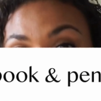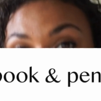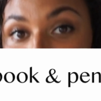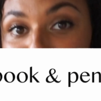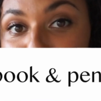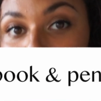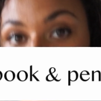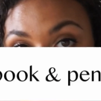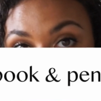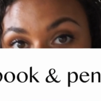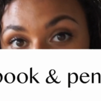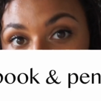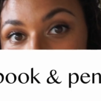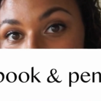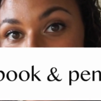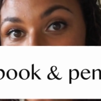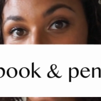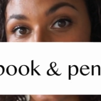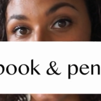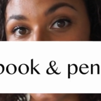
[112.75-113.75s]

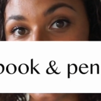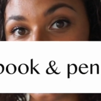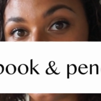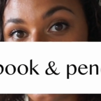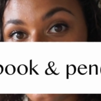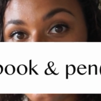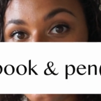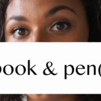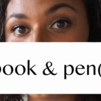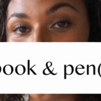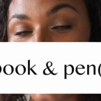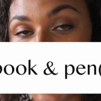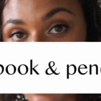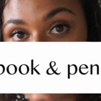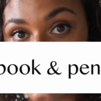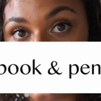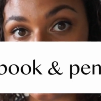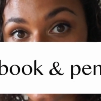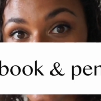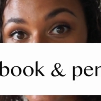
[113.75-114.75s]
notebooks and
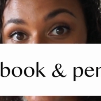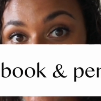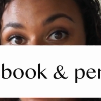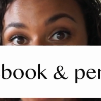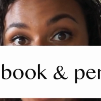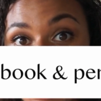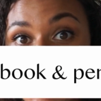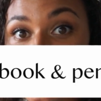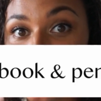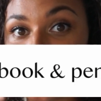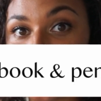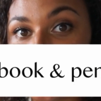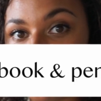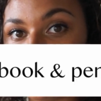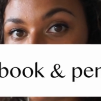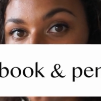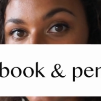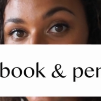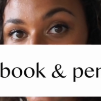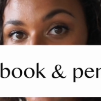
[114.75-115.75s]
pens that you actually
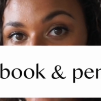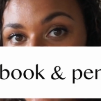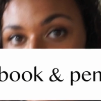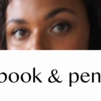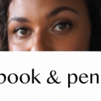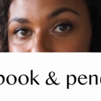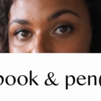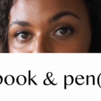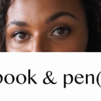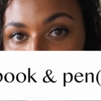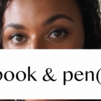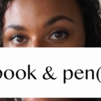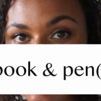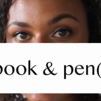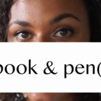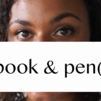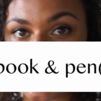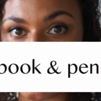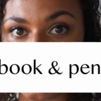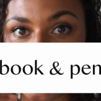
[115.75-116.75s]
write in so
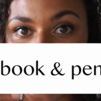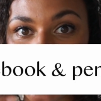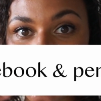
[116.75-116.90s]
that you're